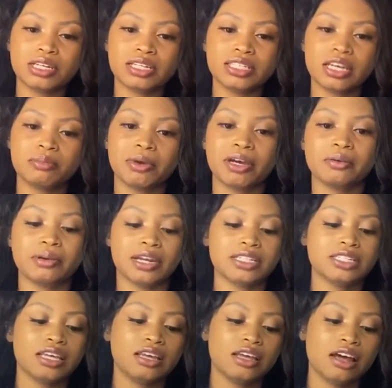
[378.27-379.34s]
I take back what I
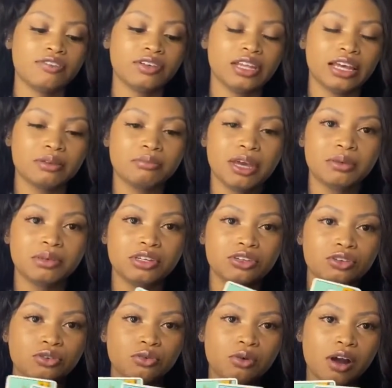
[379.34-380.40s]
said. I feel like maybe
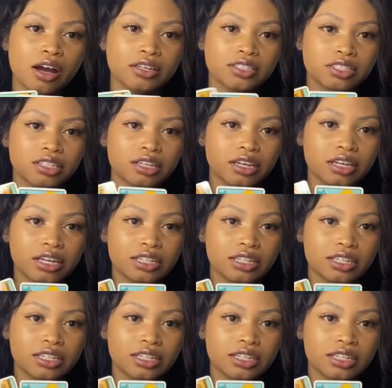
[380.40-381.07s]
you are just looking